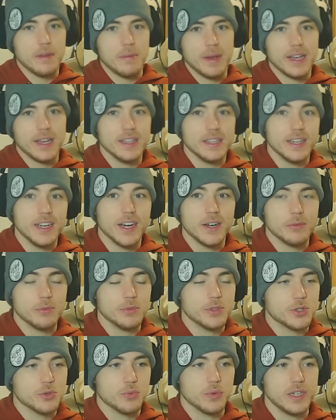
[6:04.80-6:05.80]
Megalodon
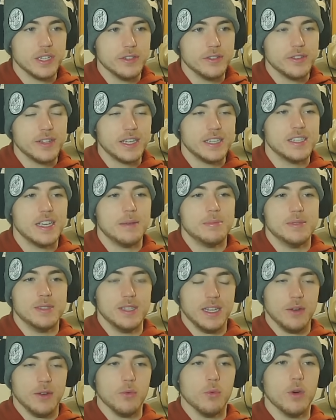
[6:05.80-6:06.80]
was real, they typed,
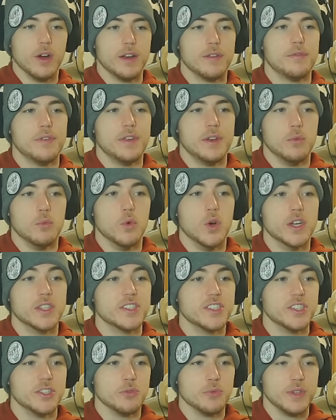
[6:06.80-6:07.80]
like, what if it
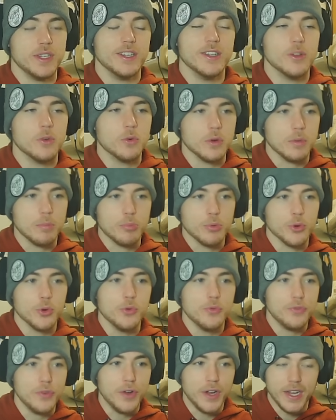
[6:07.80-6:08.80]
wasn't real, or
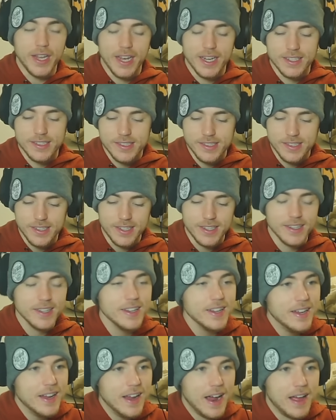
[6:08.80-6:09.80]
proof against it.
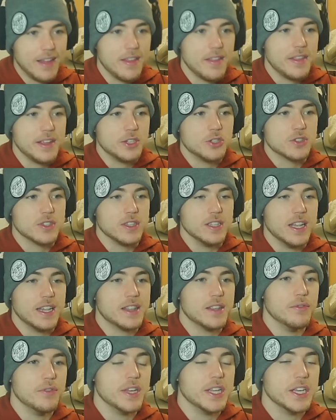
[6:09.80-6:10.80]
And then they just
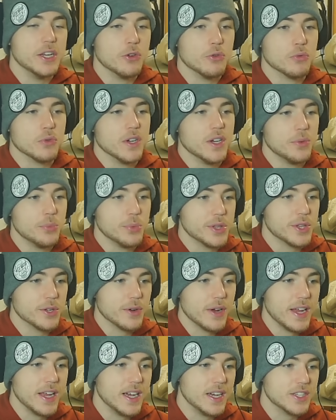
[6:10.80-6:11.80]
let the video run with
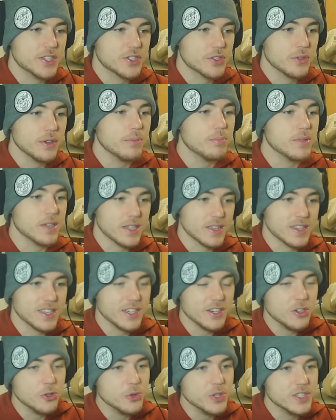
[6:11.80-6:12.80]
their AI script like they
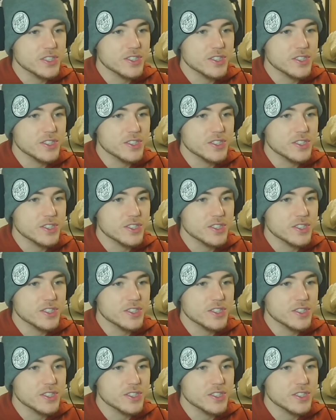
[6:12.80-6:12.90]
always